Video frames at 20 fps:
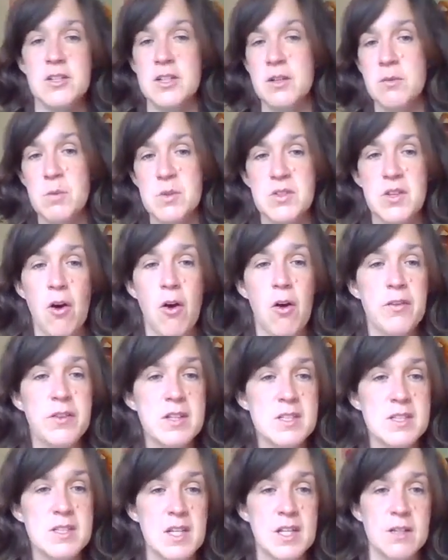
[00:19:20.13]
And it was all
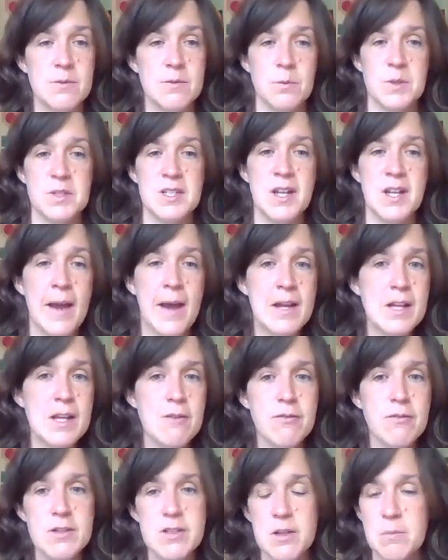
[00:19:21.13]
these things. It was $90
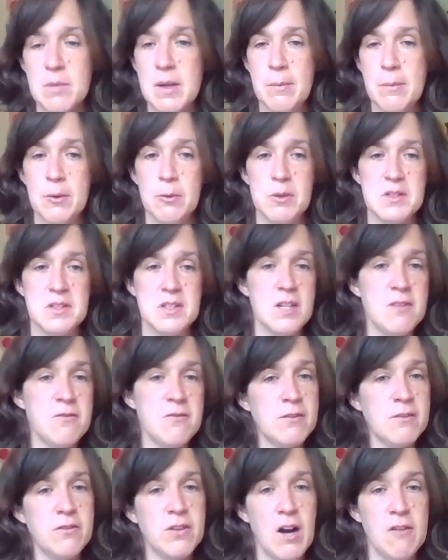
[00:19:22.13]
for some people. It was
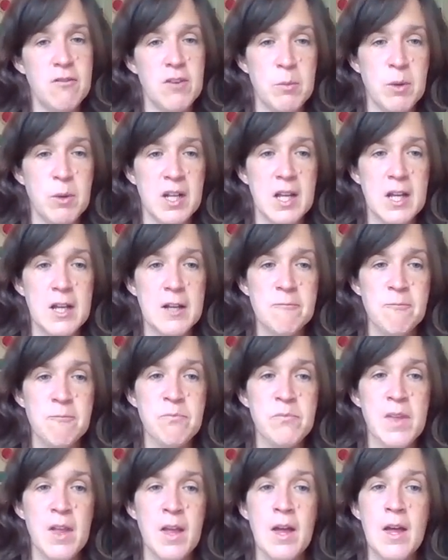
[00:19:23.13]
different for everybody.
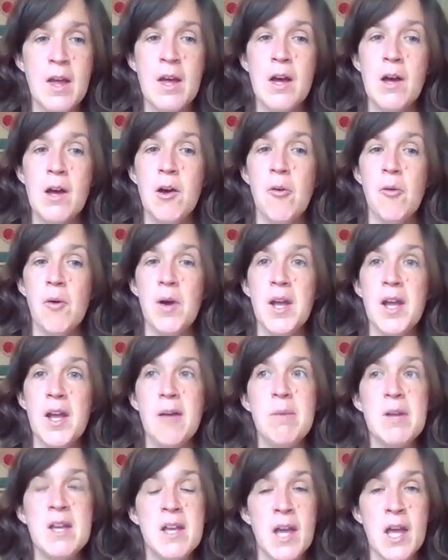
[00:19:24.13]

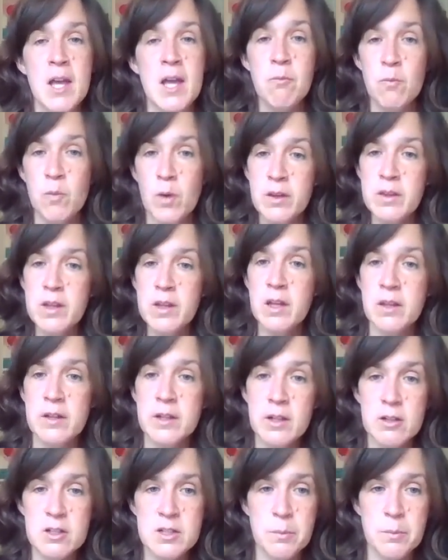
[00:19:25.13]
It became really
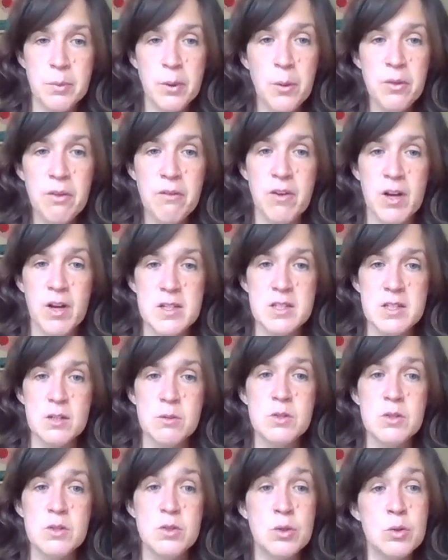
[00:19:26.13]
clear to both of us that it
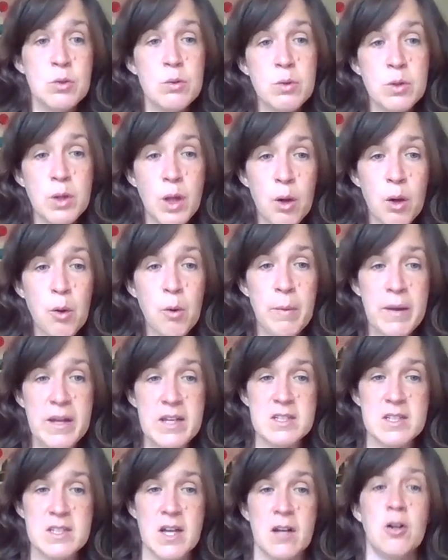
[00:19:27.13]
was too low
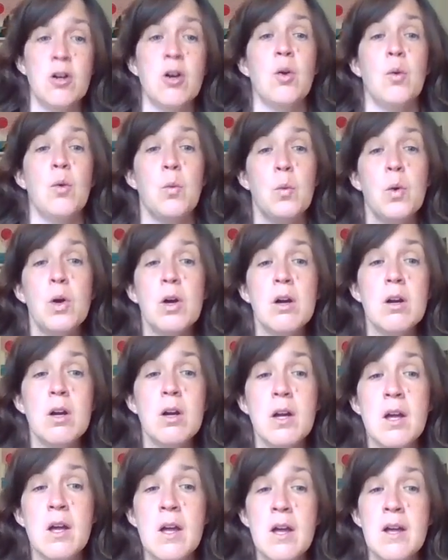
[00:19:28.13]
based on her
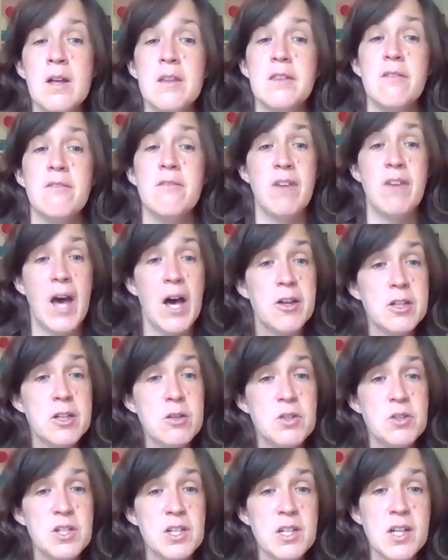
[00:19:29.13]
work, the
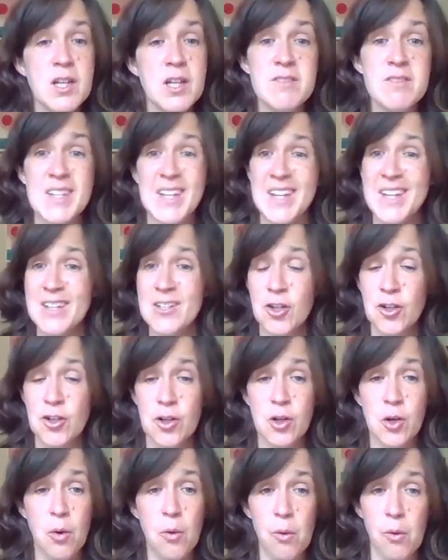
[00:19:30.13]
value she gives, and her
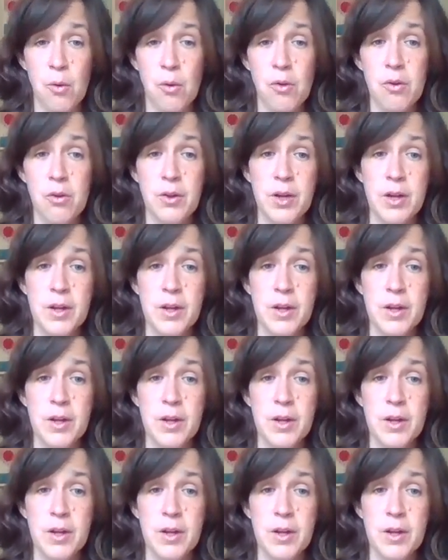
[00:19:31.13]
goal.